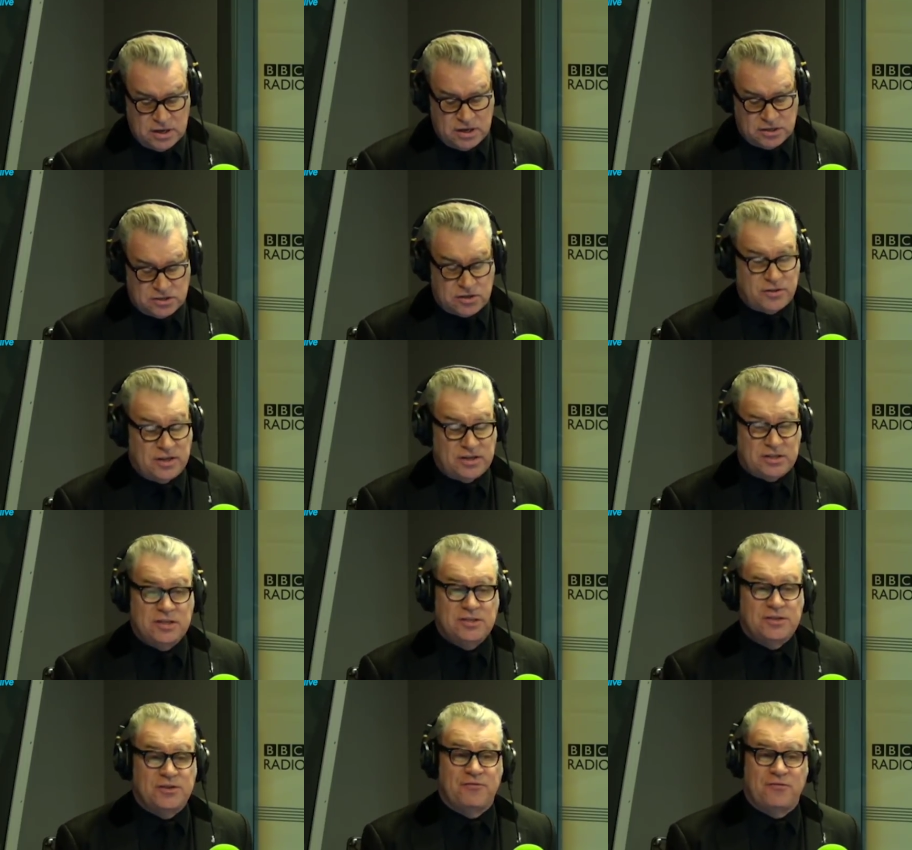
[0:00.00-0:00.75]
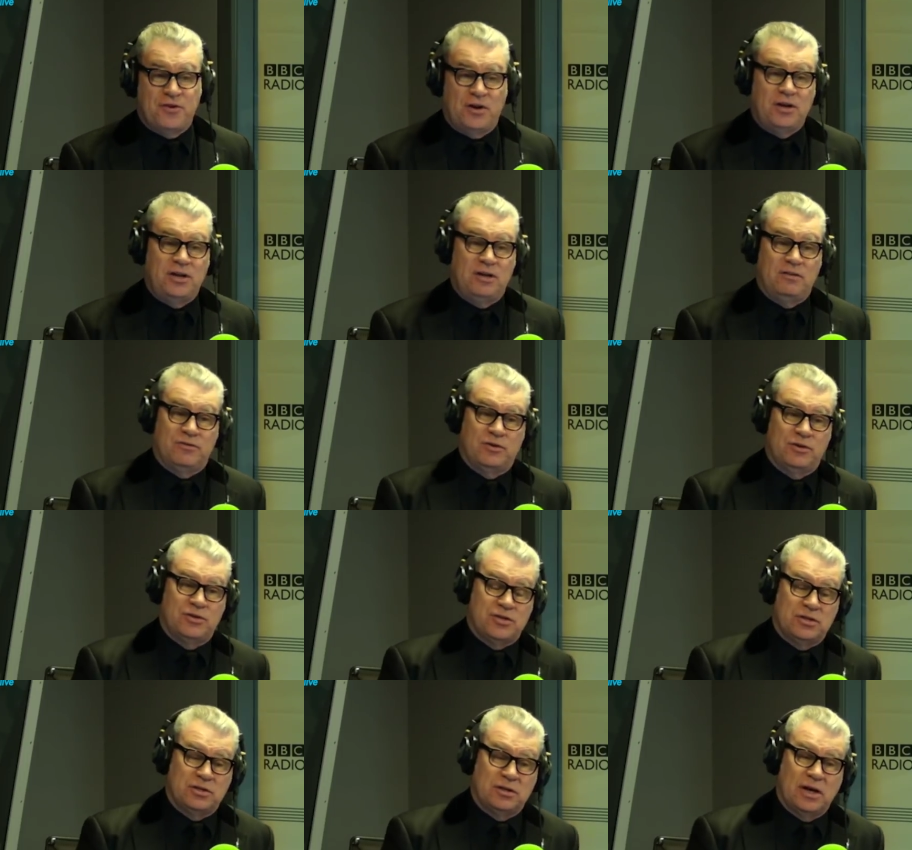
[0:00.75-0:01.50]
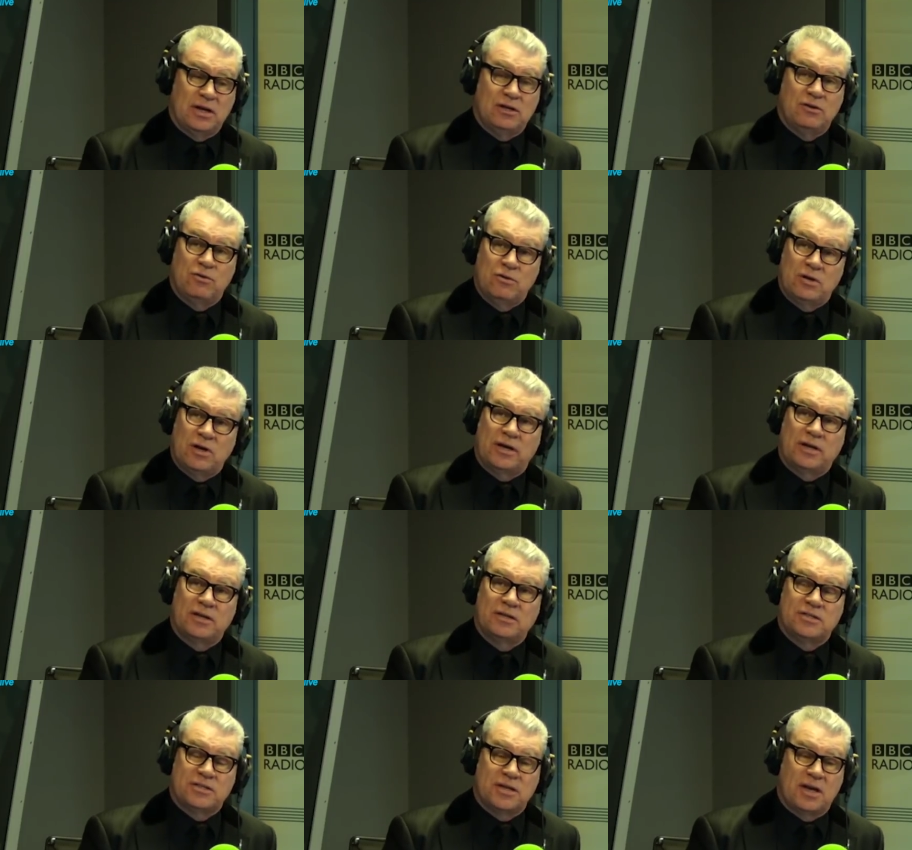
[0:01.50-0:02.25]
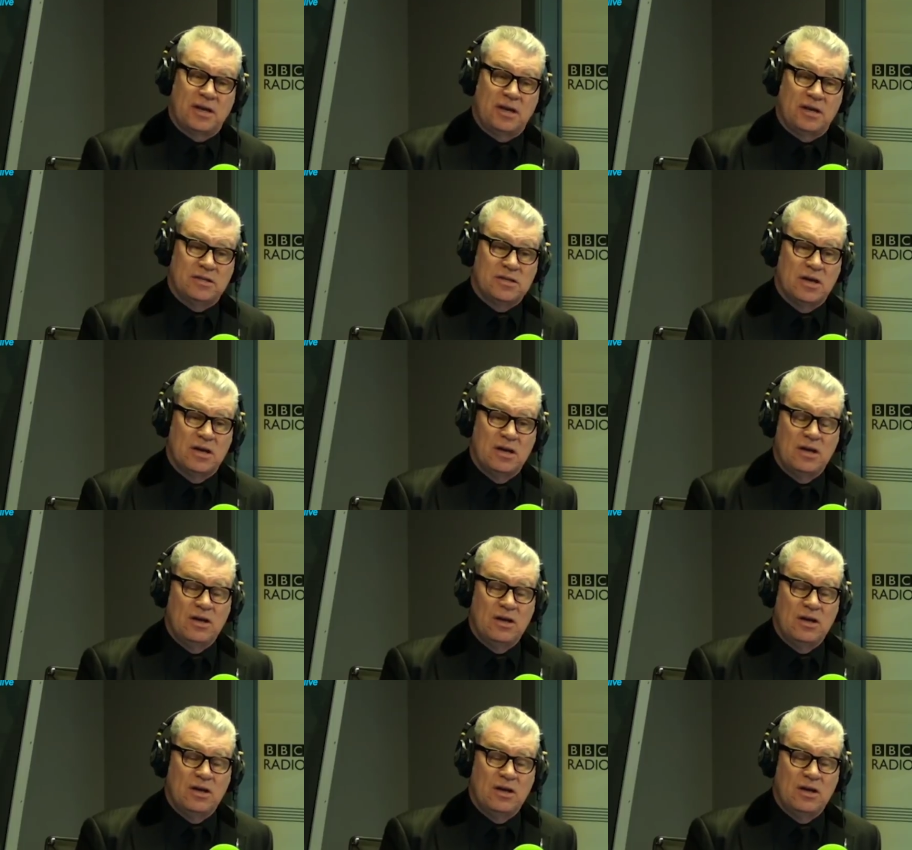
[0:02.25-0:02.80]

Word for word: So this is the funnier version. And all I can say is